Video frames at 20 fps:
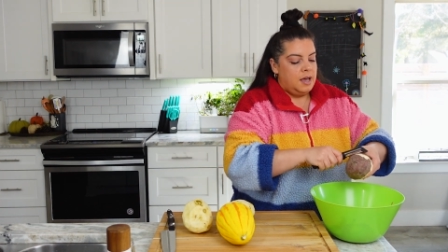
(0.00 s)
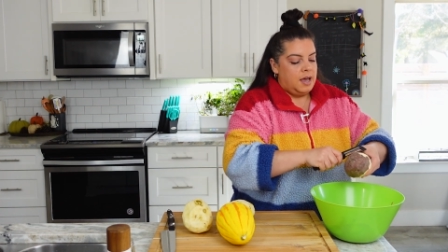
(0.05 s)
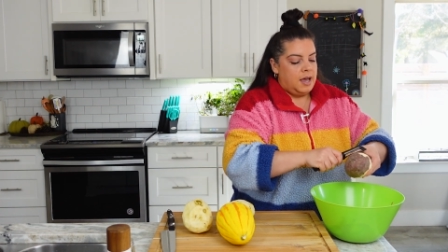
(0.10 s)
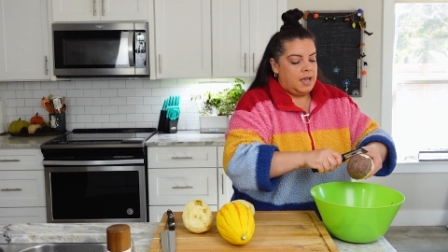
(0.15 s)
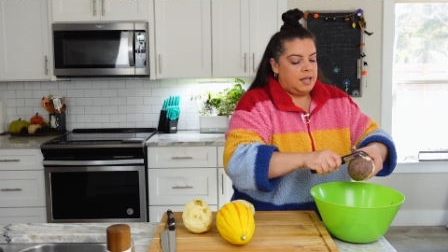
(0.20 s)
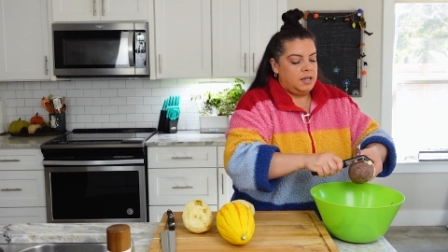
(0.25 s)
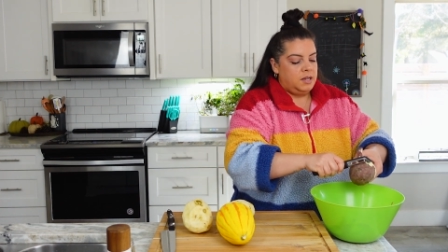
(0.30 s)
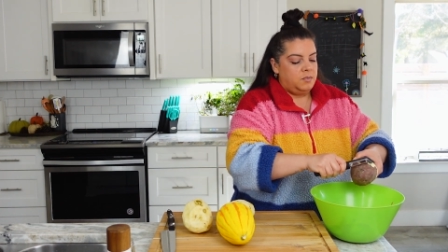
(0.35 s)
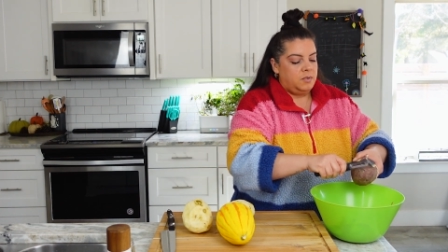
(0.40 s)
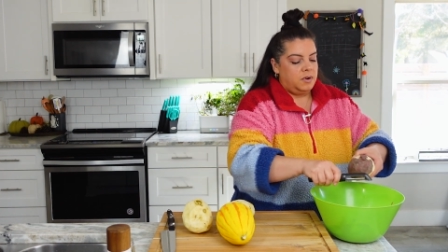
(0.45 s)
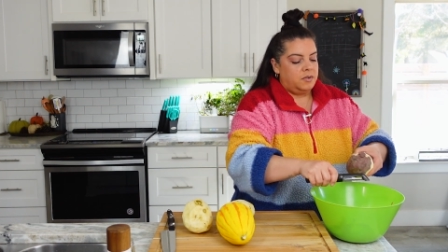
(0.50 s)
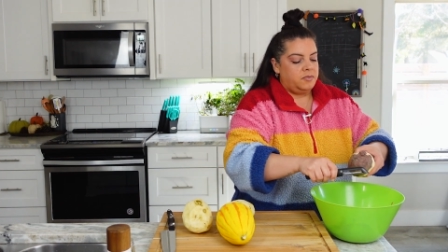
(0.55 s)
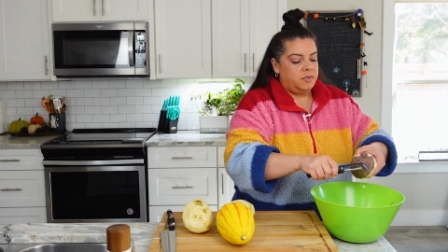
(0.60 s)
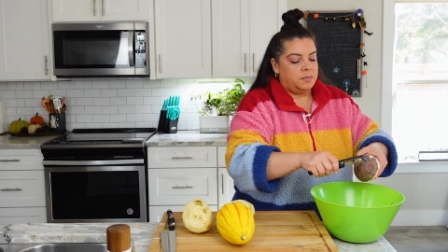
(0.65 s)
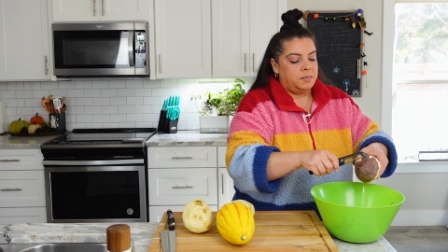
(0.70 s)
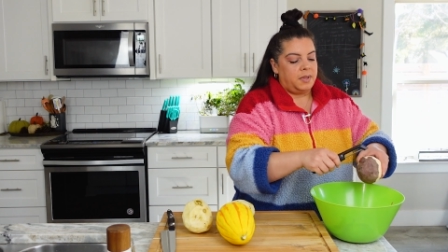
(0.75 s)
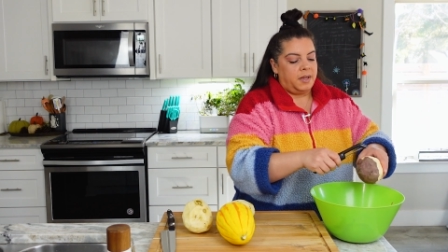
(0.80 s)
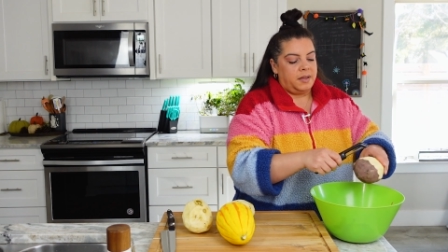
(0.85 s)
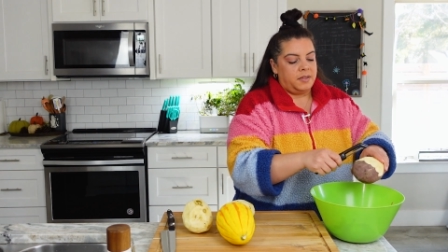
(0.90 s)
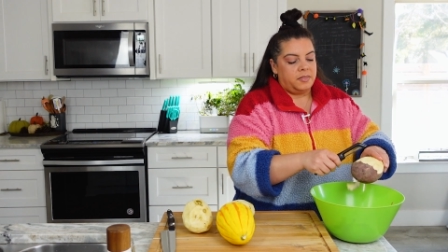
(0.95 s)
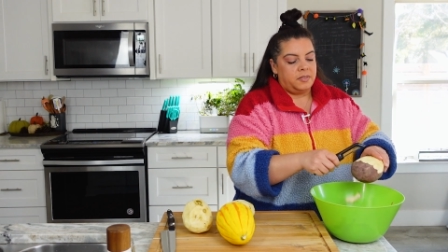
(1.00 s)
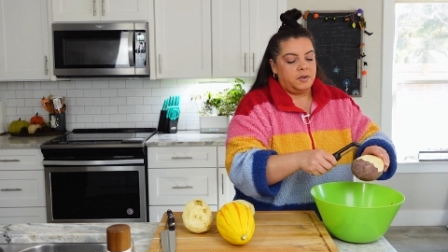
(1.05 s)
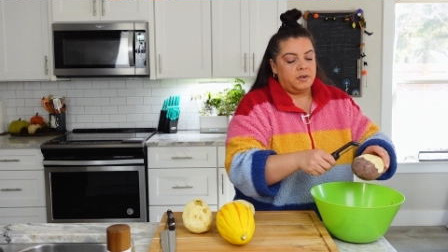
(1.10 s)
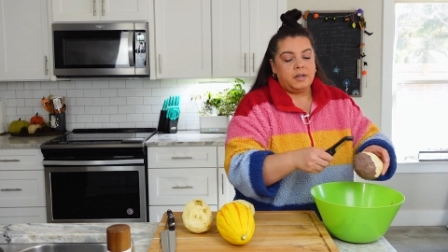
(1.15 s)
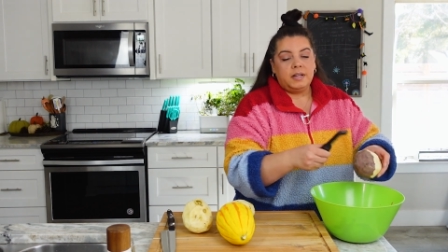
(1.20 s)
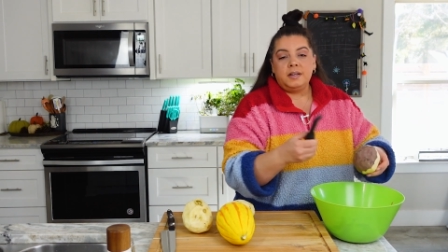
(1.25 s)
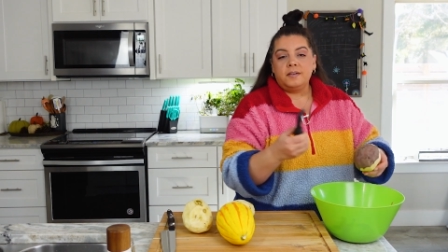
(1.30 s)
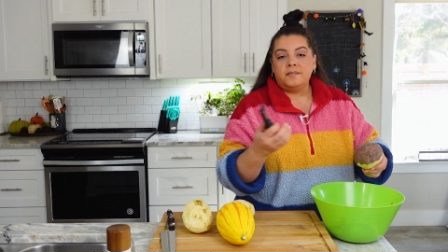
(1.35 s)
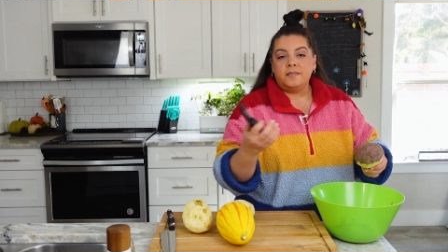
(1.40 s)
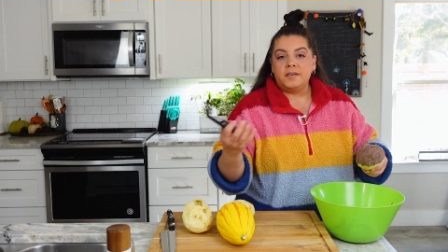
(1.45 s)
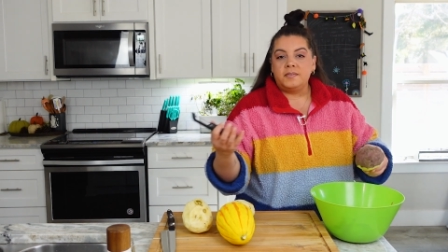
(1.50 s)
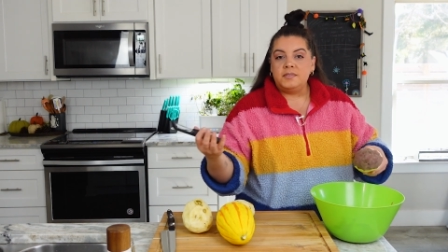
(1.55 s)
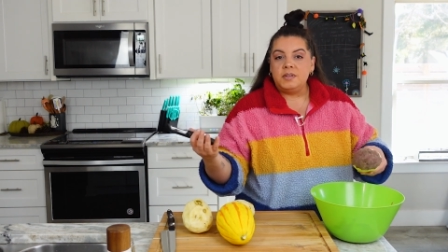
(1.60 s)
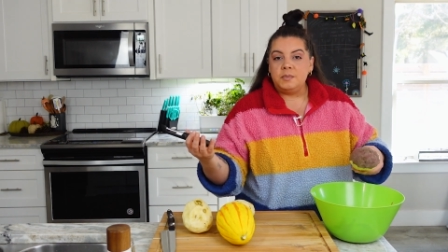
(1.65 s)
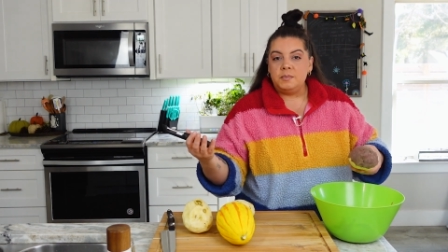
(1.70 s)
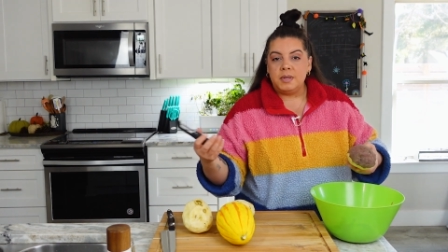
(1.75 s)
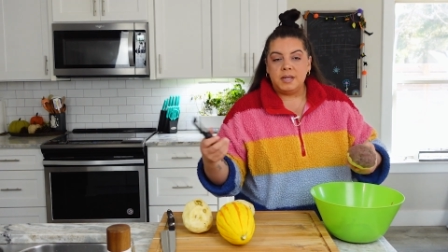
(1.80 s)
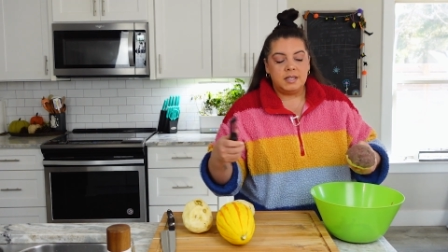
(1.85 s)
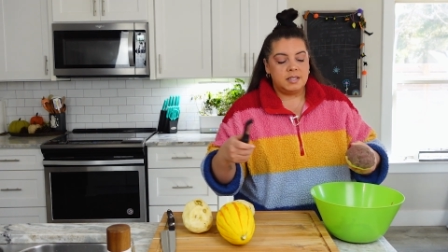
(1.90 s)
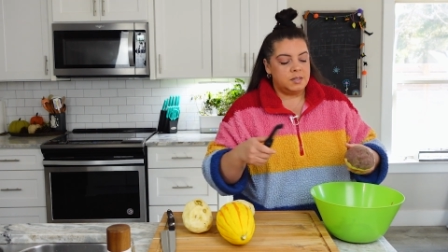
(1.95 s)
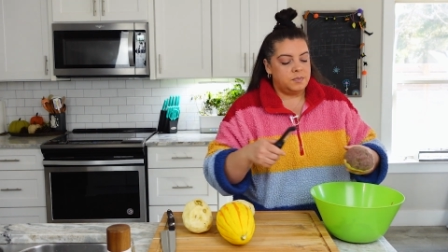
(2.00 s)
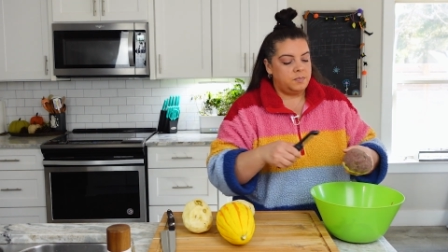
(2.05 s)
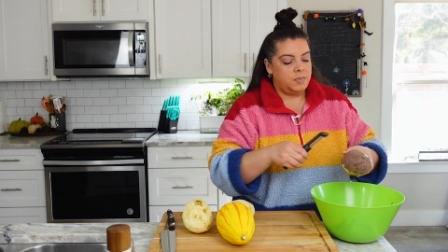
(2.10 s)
anywhere from like 30 to 50 minutes,